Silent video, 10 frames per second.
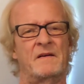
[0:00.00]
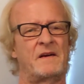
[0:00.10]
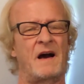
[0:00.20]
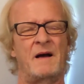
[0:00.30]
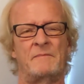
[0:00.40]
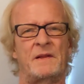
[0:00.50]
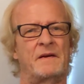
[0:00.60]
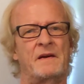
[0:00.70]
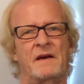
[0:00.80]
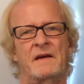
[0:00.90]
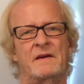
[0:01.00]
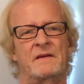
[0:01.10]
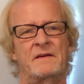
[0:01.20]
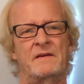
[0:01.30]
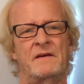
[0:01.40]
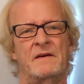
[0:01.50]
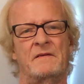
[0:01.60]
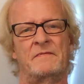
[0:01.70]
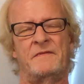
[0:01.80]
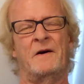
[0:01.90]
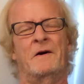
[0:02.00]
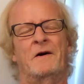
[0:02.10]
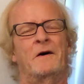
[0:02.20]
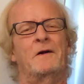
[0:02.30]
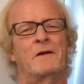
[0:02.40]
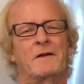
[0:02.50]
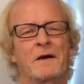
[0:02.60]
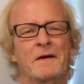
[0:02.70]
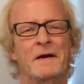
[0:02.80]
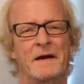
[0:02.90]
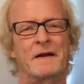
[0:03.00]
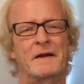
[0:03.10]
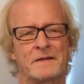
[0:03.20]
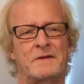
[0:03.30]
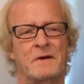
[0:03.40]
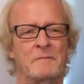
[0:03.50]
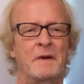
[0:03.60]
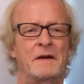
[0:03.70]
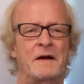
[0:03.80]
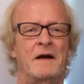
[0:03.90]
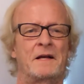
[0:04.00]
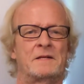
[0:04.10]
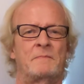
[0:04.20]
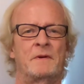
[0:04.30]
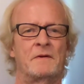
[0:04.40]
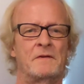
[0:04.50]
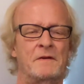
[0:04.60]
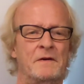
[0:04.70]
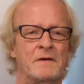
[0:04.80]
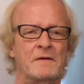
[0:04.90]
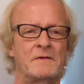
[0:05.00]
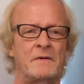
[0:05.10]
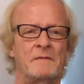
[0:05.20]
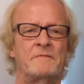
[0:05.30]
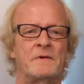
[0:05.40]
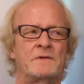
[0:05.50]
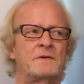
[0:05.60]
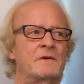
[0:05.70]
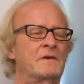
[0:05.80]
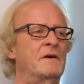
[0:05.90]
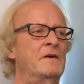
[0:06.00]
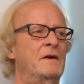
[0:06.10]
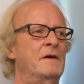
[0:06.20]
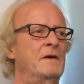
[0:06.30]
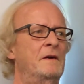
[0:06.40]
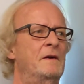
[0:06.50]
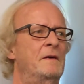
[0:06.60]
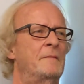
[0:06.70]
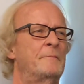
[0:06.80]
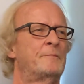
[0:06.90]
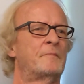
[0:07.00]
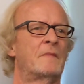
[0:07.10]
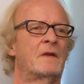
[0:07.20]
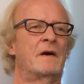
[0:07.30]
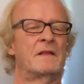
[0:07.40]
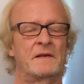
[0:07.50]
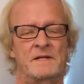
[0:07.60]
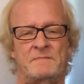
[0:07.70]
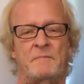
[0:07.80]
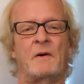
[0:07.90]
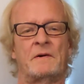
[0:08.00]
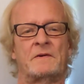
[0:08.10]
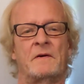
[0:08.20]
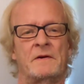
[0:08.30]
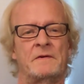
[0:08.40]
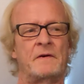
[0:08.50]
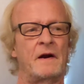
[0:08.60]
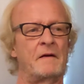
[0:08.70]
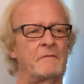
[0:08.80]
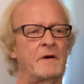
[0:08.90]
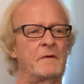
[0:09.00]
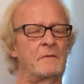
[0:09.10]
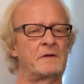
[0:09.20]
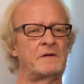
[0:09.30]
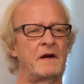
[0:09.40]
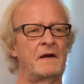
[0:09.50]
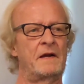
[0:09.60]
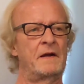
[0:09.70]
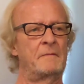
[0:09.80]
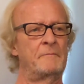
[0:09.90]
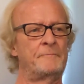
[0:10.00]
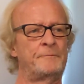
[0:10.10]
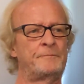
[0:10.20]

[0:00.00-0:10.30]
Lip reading: complicated fall, and it's going to mean a hospital trip for sure, at least parked on a driveway, which I am.